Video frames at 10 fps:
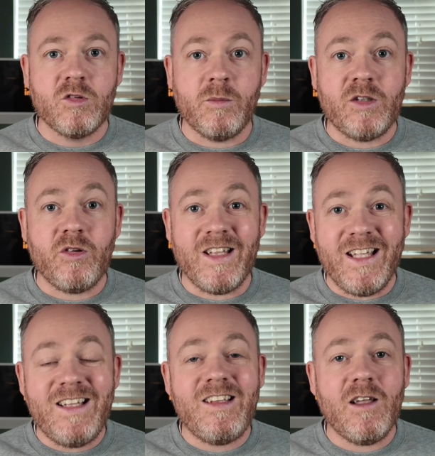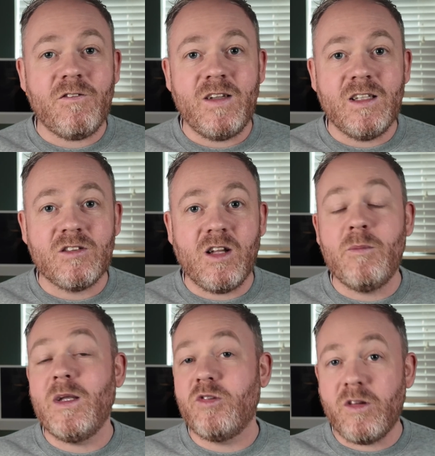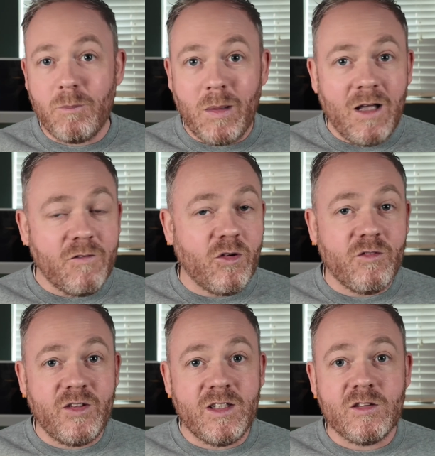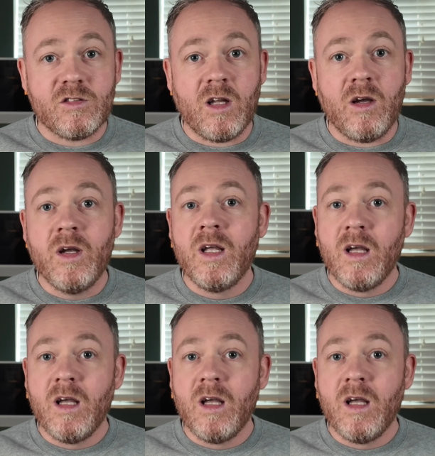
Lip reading: So make sure the ETF fee is low. Make sure the platform fee is low.